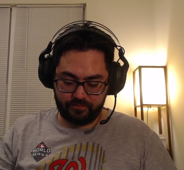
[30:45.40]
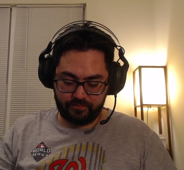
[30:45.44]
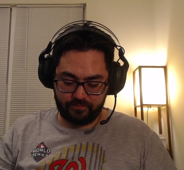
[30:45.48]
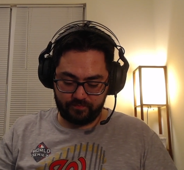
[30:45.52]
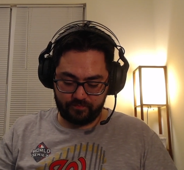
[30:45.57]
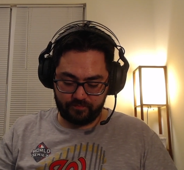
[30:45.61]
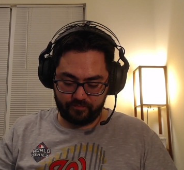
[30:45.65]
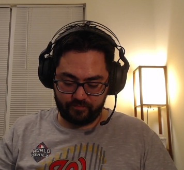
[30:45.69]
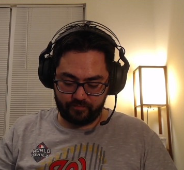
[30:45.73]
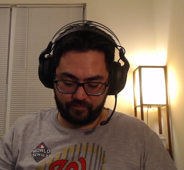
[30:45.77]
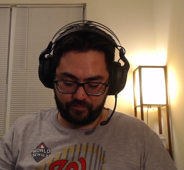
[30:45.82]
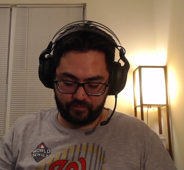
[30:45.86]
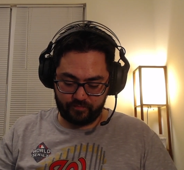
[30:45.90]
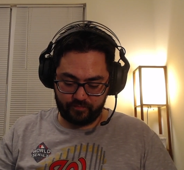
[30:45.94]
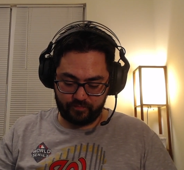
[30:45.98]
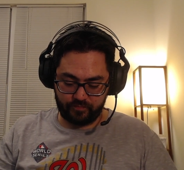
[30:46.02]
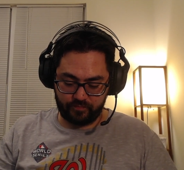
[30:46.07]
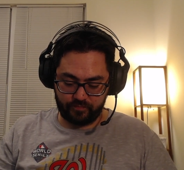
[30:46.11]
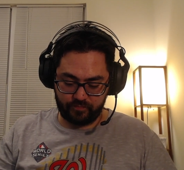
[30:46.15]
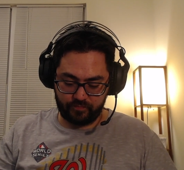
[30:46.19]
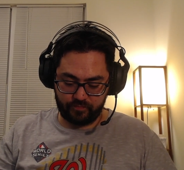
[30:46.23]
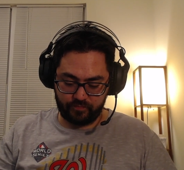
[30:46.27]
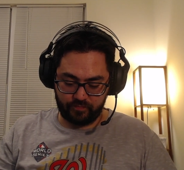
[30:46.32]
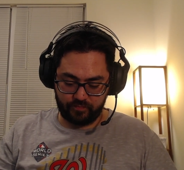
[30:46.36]

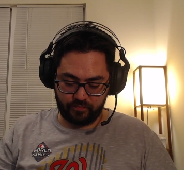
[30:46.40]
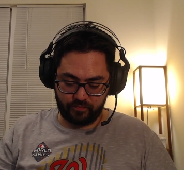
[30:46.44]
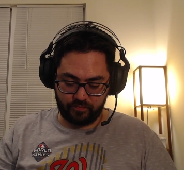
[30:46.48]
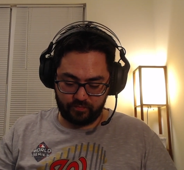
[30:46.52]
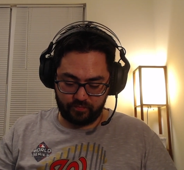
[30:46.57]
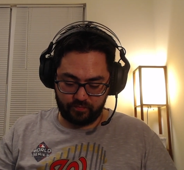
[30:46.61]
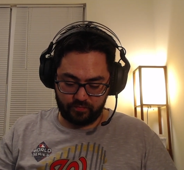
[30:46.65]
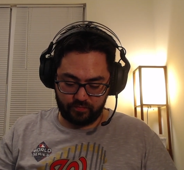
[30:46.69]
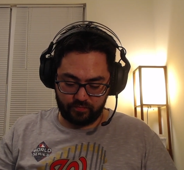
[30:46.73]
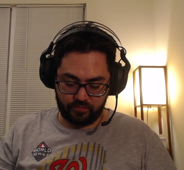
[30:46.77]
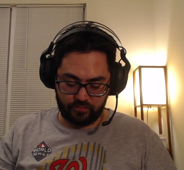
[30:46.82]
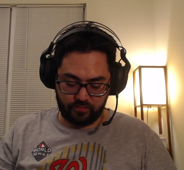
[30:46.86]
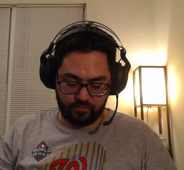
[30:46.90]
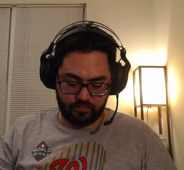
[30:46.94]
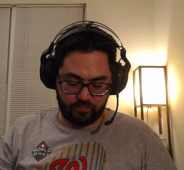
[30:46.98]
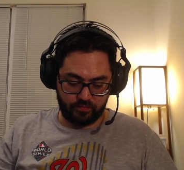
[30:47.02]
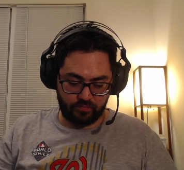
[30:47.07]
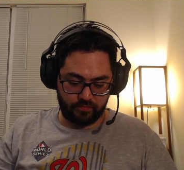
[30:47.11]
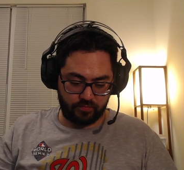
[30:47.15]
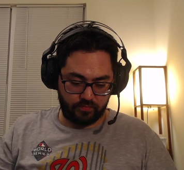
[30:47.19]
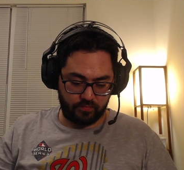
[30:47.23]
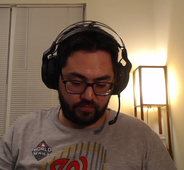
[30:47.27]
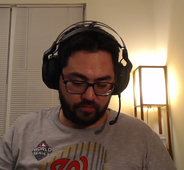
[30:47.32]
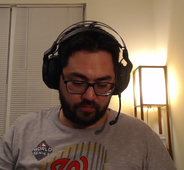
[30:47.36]

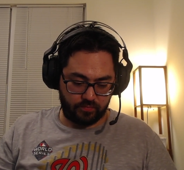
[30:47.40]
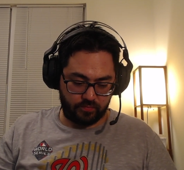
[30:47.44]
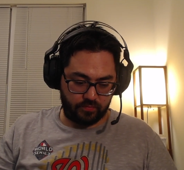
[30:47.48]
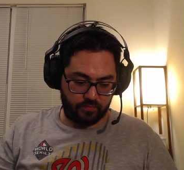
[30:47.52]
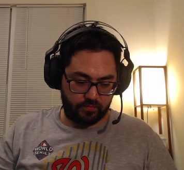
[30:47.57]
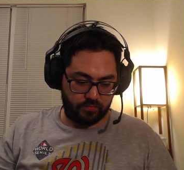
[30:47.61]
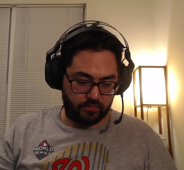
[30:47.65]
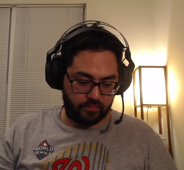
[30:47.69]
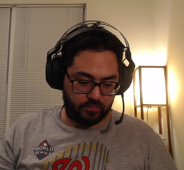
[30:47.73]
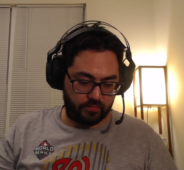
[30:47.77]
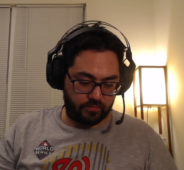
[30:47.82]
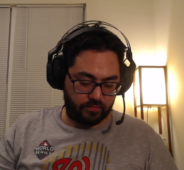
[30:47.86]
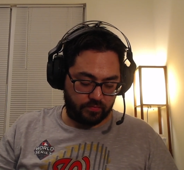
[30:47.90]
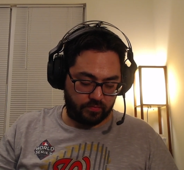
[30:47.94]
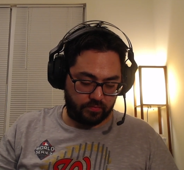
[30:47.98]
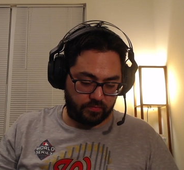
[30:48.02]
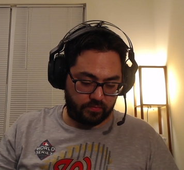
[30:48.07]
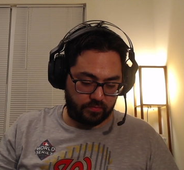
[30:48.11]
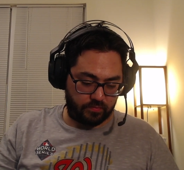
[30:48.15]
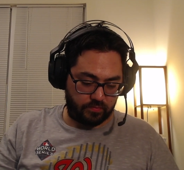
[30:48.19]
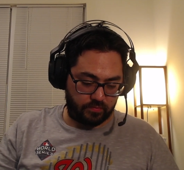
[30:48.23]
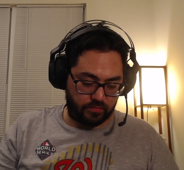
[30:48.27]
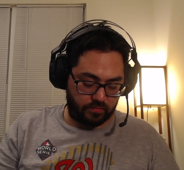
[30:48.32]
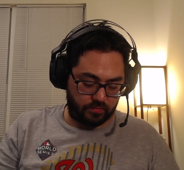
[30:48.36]

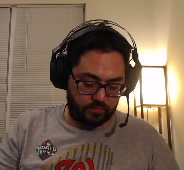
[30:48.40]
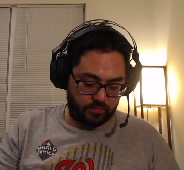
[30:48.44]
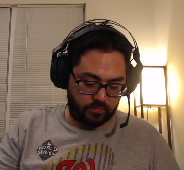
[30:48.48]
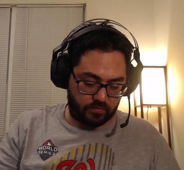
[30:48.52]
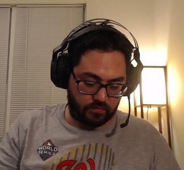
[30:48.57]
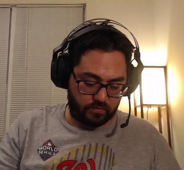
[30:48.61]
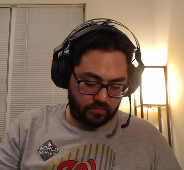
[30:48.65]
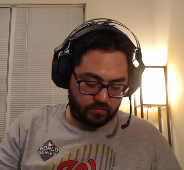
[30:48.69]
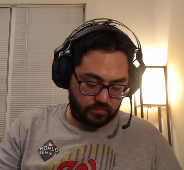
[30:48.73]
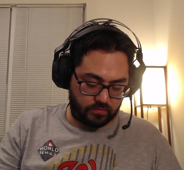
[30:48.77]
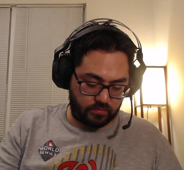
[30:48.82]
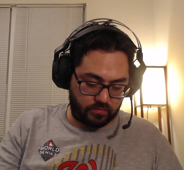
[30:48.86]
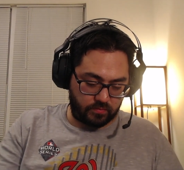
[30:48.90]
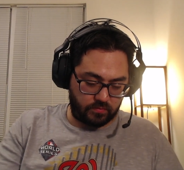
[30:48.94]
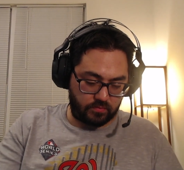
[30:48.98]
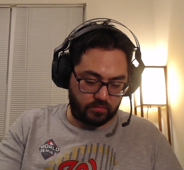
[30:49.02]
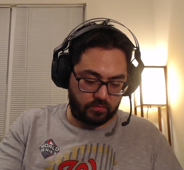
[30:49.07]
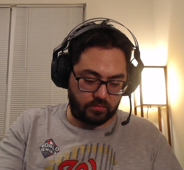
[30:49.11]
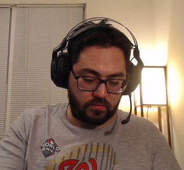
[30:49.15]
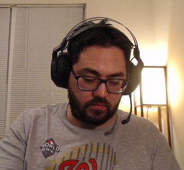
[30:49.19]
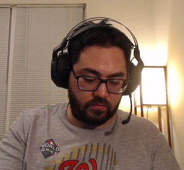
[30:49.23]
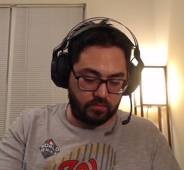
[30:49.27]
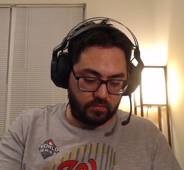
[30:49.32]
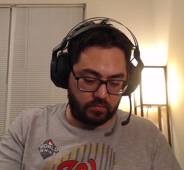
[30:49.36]

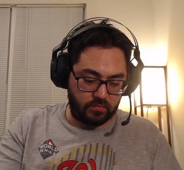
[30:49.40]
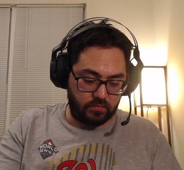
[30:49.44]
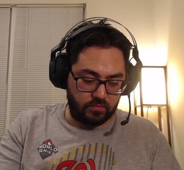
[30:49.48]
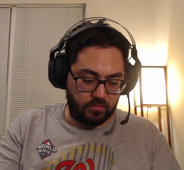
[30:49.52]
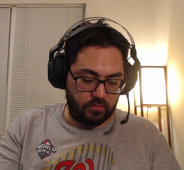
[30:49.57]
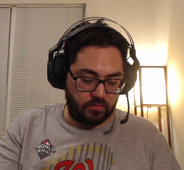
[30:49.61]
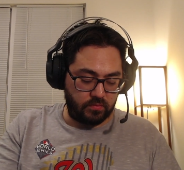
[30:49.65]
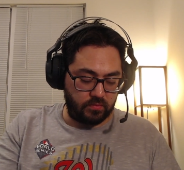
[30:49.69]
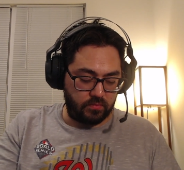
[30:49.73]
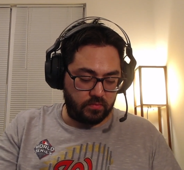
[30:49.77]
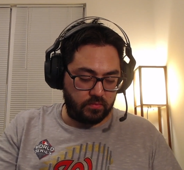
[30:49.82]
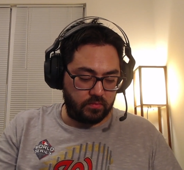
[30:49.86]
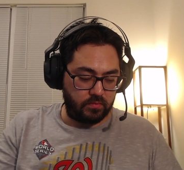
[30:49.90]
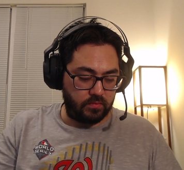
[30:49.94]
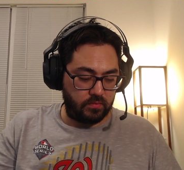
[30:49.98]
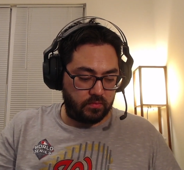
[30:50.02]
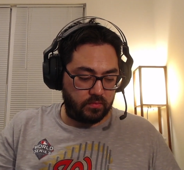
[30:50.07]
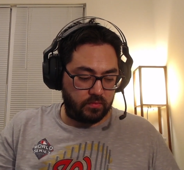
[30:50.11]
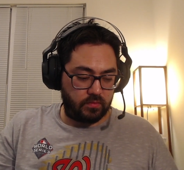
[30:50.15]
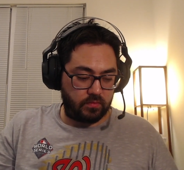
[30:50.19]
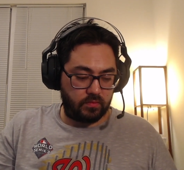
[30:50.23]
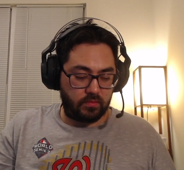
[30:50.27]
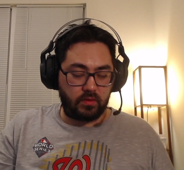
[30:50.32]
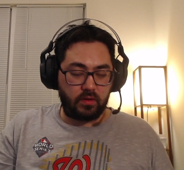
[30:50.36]

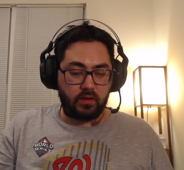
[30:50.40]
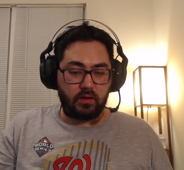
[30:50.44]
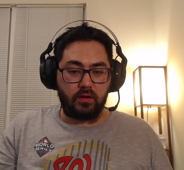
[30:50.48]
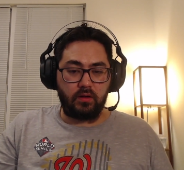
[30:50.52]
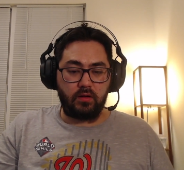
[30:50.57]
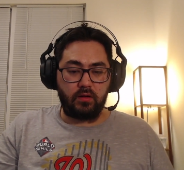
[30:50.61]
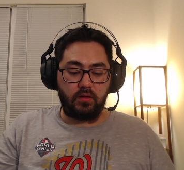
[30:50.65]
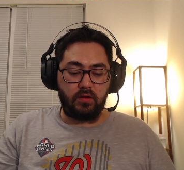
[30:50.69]
No one is speaking in this clip.